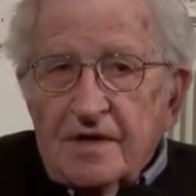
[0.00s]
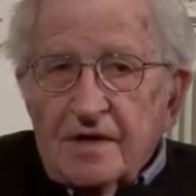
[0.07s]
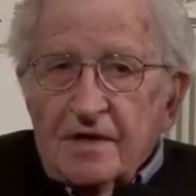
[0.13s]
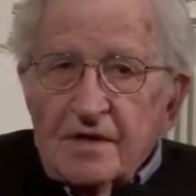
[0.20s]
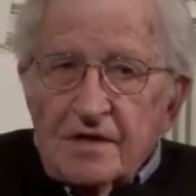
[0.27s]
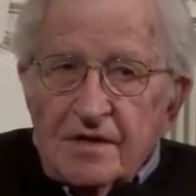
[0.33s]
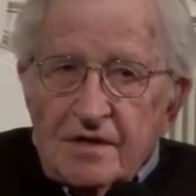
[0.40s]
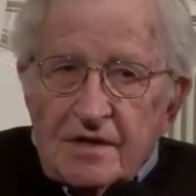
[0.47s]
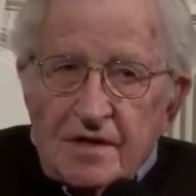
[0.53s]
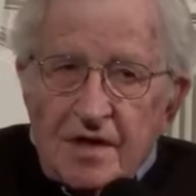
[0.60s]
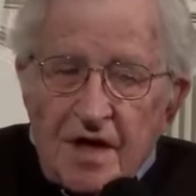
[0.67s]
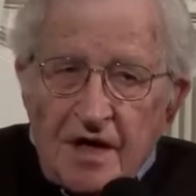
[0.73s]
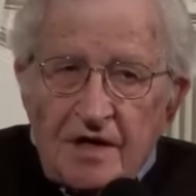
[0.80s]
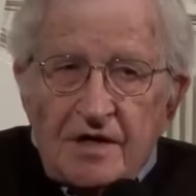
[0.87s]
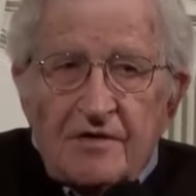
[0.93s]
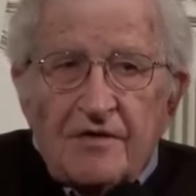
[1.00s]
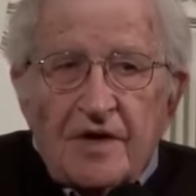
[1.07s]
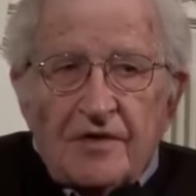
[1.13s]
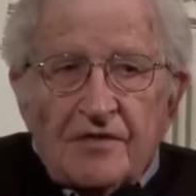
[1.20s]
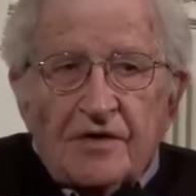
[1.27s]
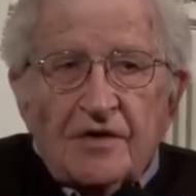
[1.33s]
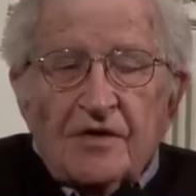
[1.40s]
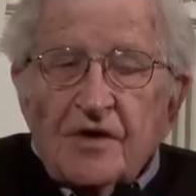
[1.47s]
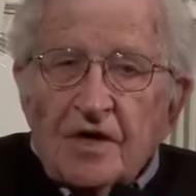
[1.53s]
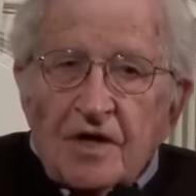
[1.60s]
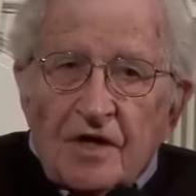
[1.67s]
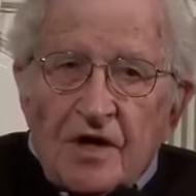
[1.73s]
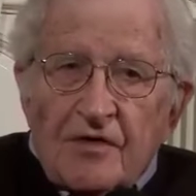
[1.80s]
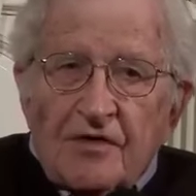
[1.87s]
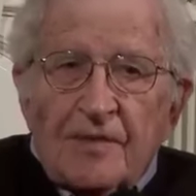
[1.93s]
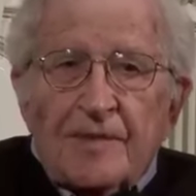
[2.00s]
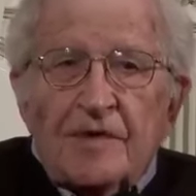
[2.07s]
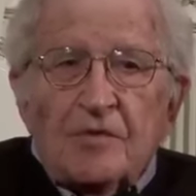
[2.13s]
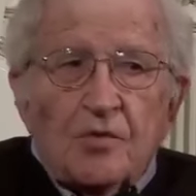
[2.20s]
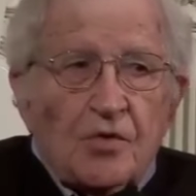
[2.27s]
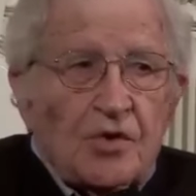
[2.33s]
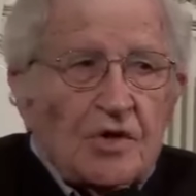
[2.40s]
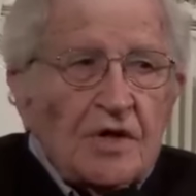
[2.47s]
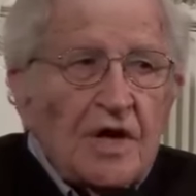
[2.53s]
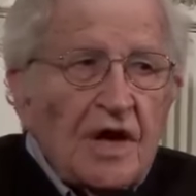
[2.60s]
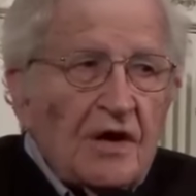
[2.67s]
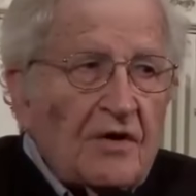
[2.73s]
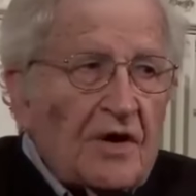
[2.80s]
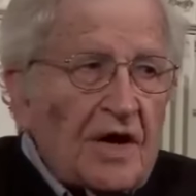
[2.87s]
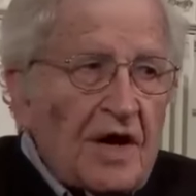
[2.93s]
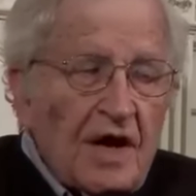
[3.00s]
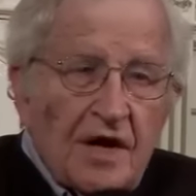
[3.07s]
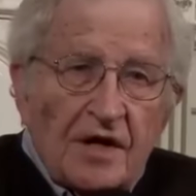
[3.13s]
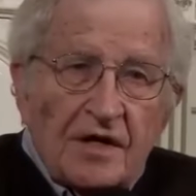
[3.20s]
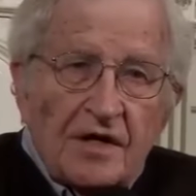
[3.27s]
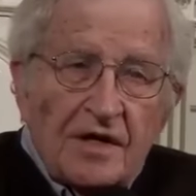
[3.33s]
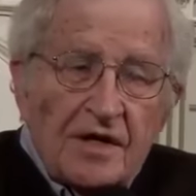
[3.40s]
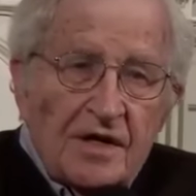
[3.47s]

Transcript: the kind of effort that a government would carry out